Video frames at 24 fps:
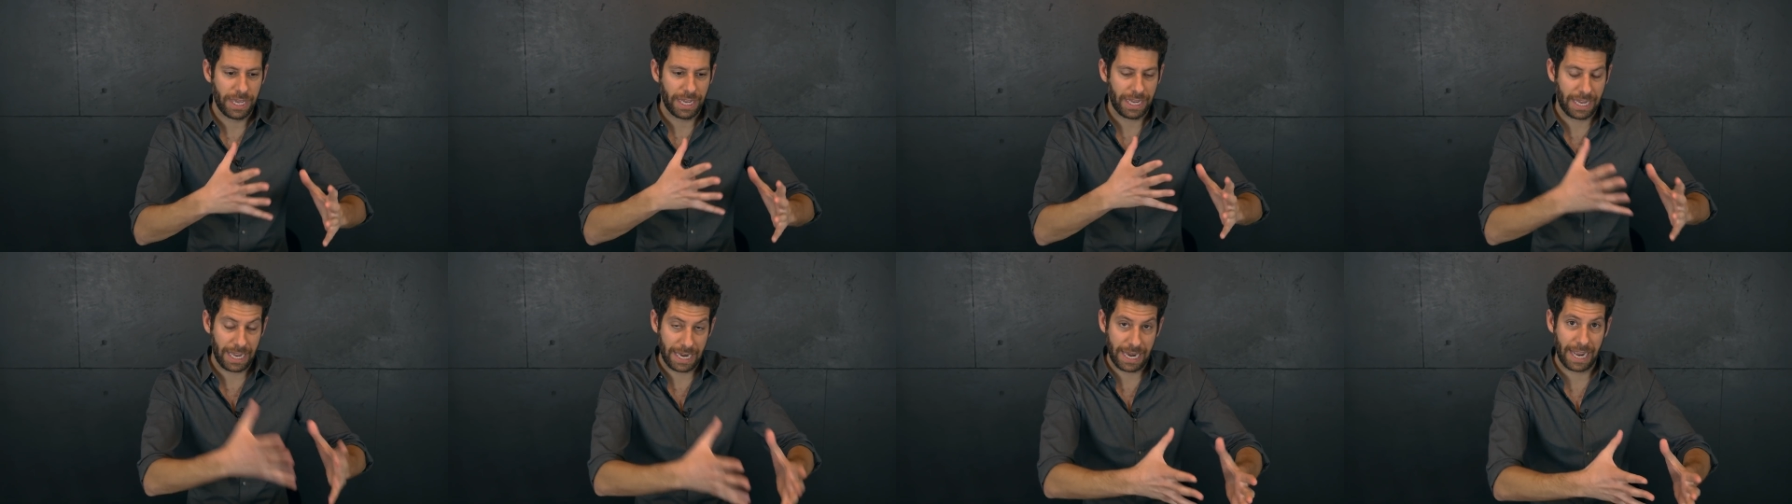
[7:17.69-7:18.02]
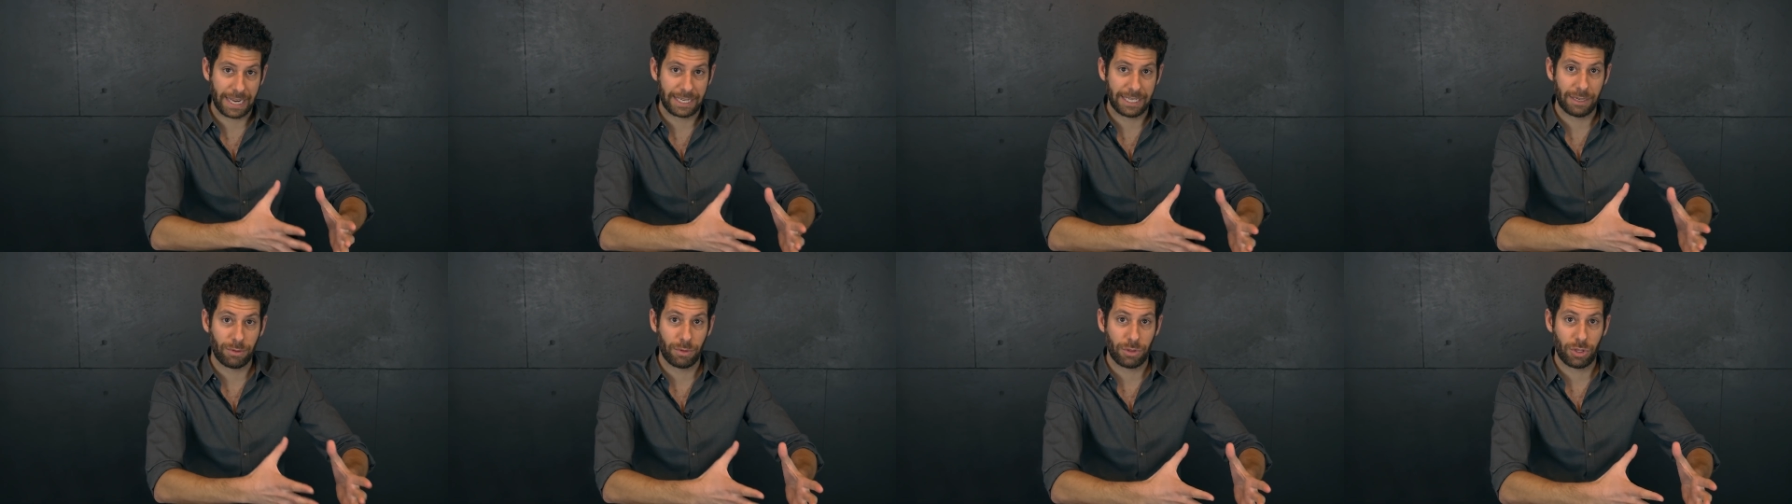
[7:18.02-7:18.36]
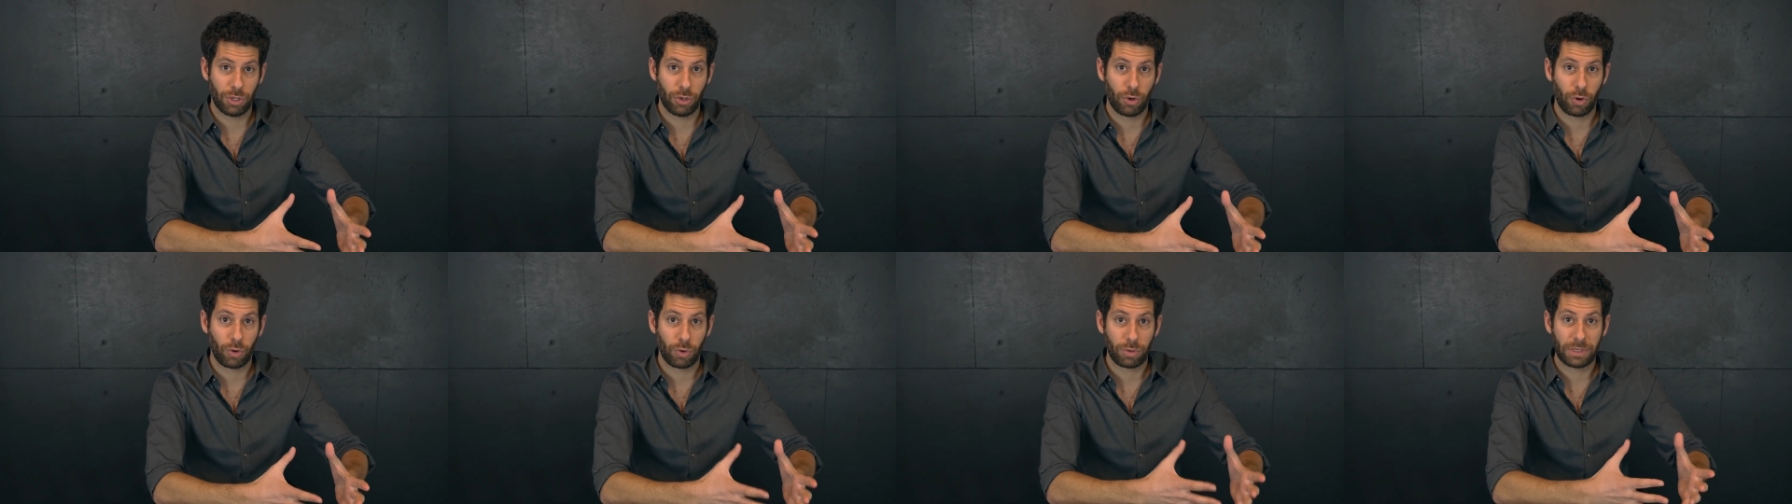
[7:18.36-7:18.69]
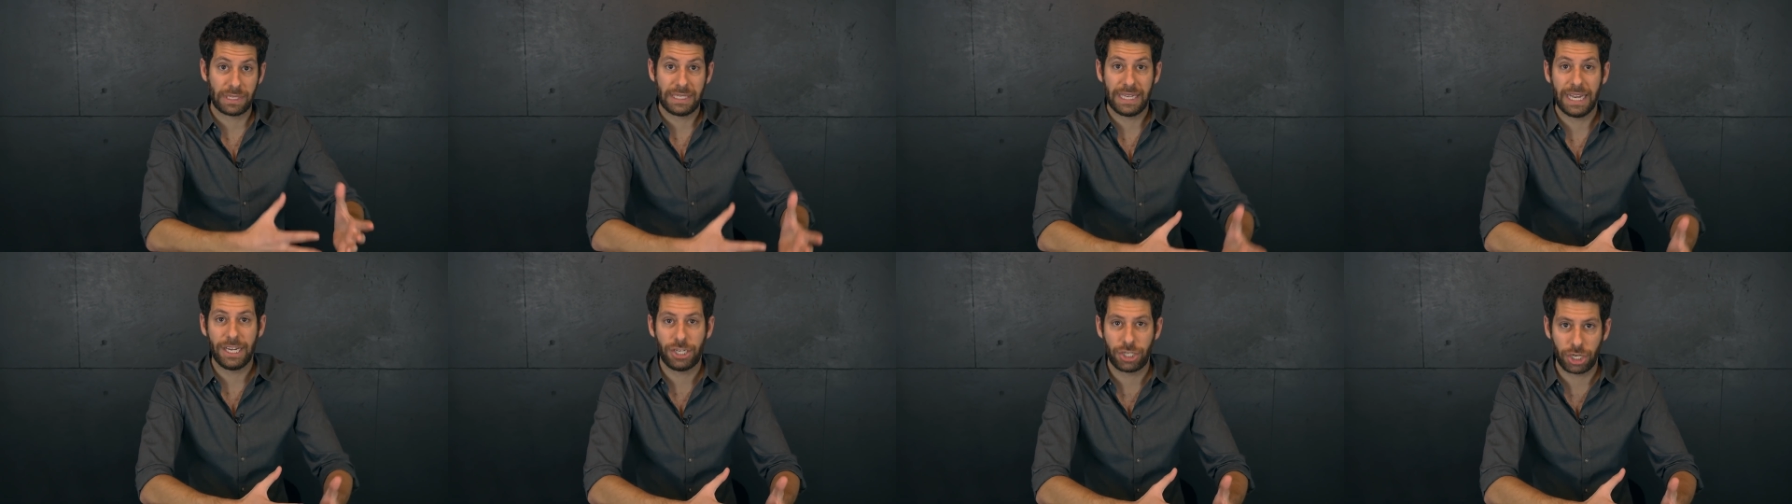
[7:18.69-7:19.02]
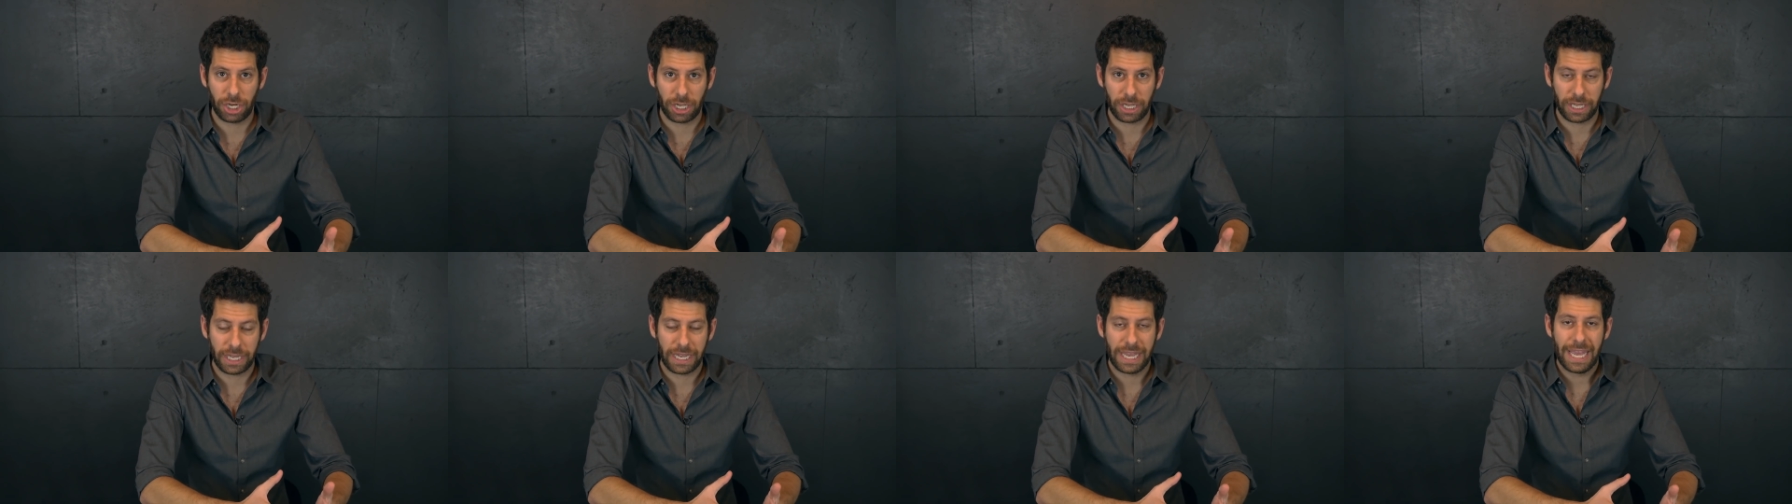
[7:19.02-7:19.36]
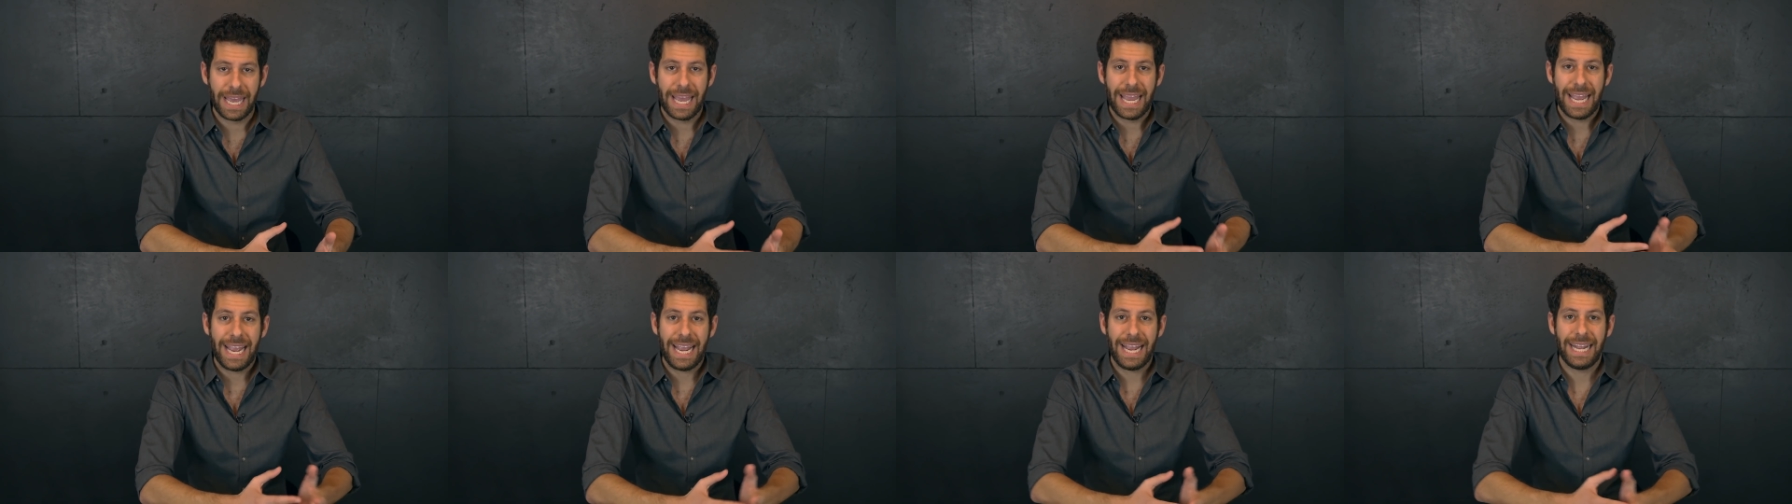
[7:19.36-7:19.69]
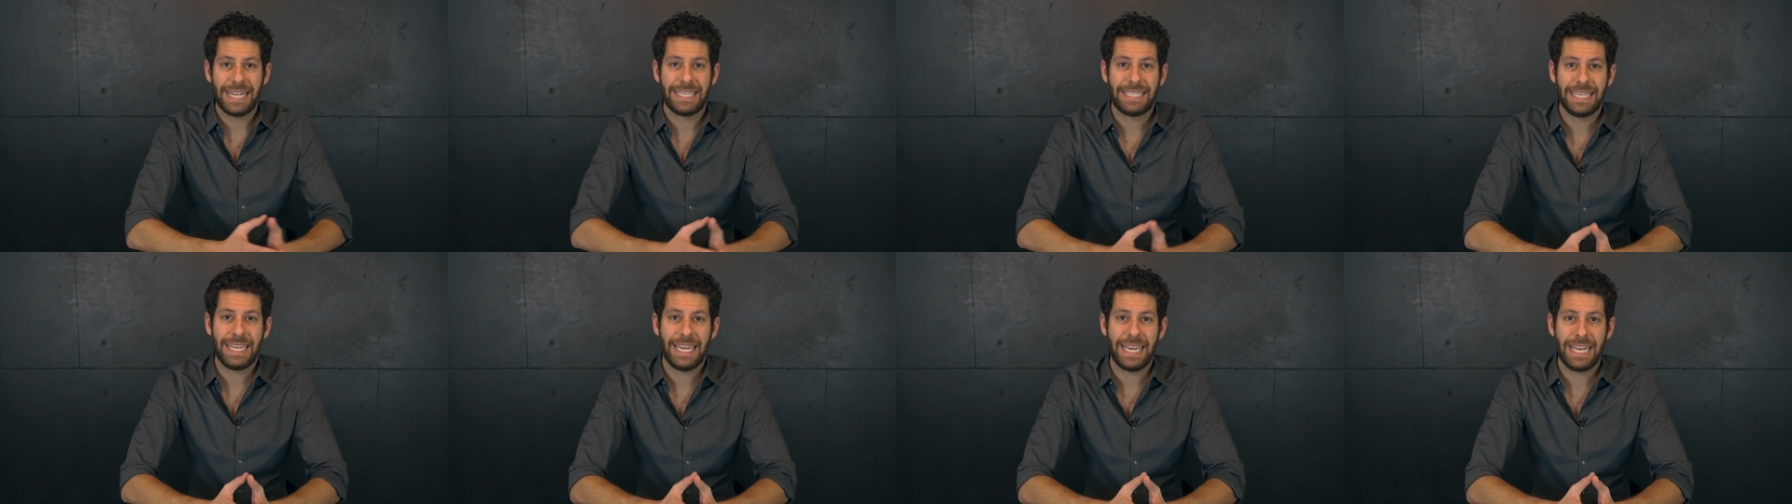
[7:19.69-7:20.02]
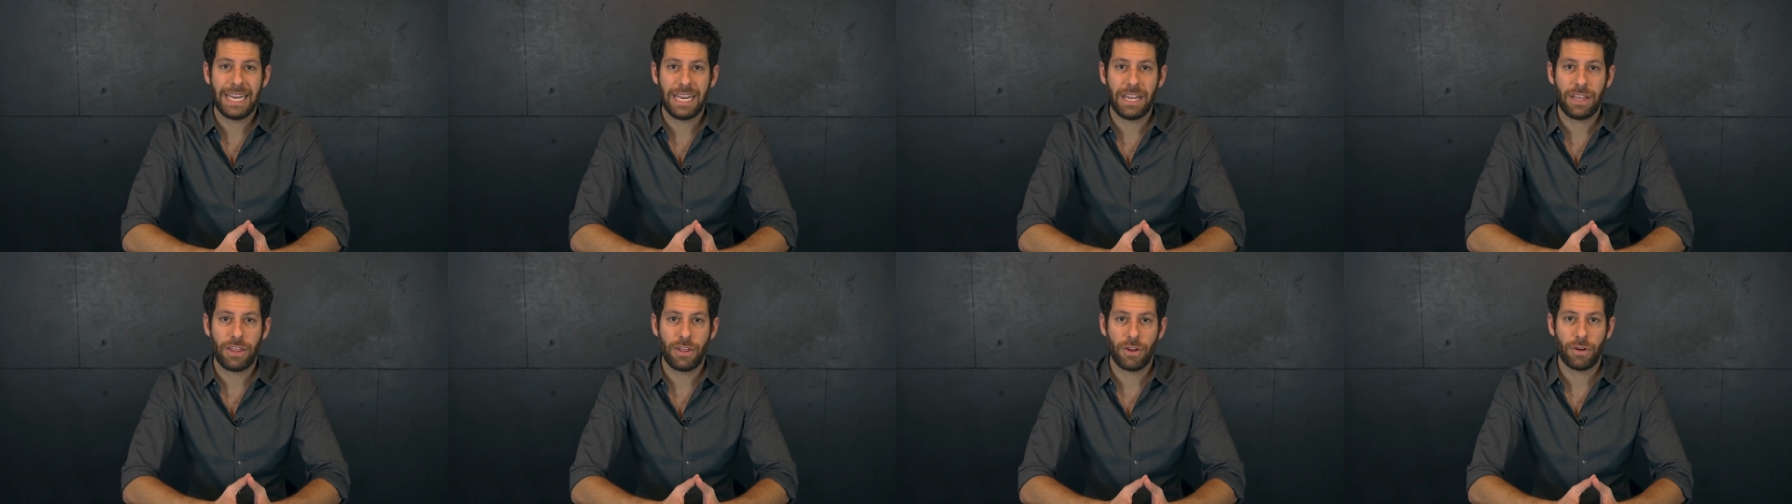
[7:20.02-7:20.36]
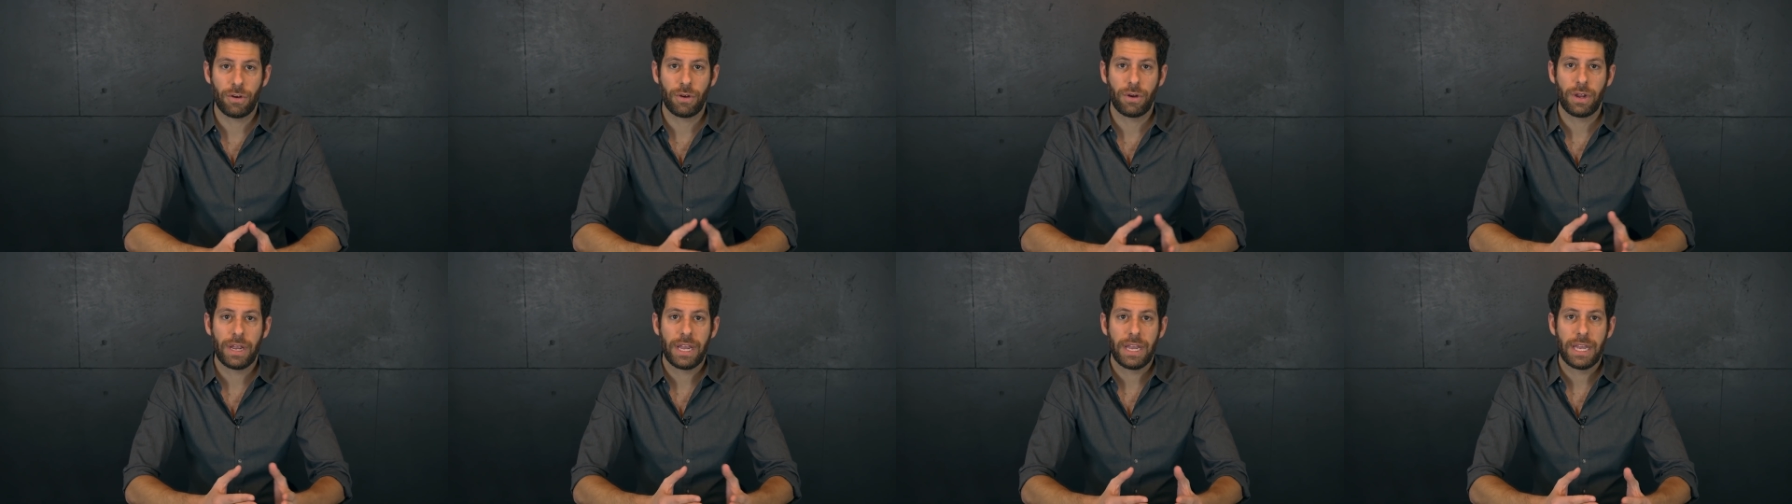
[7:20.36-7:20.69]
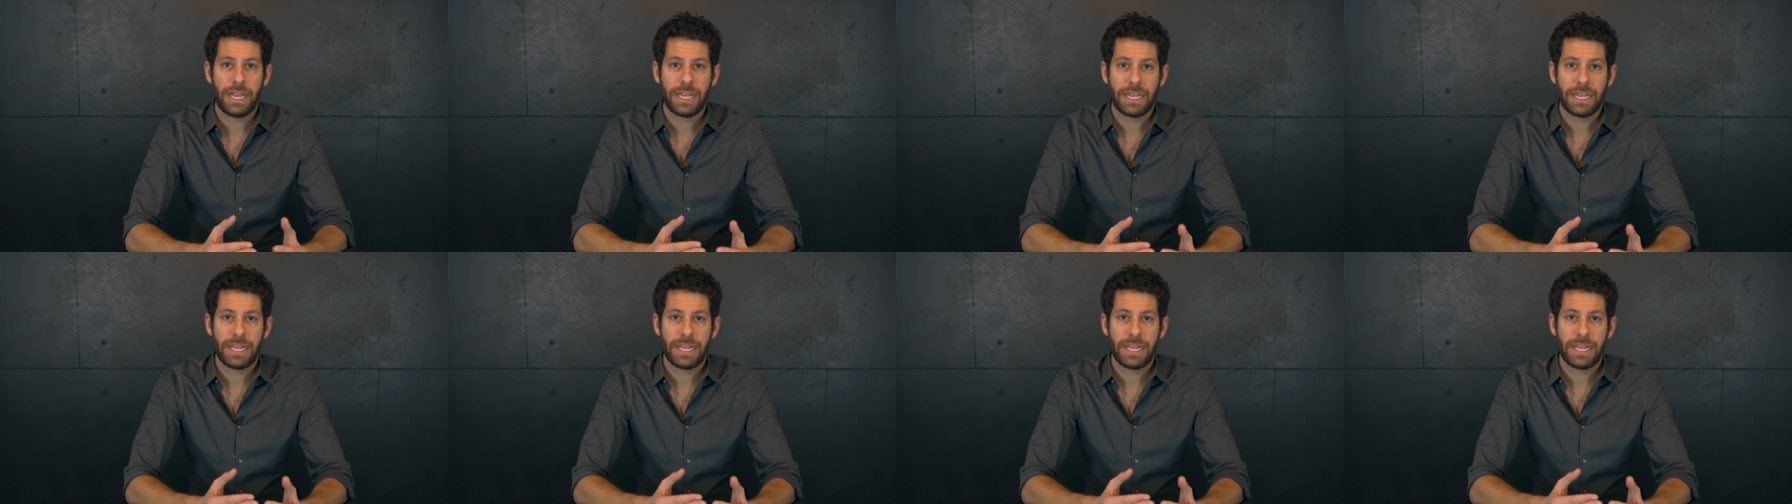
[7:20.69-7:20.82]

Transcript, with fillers: connecting with the girl digitally. It's in their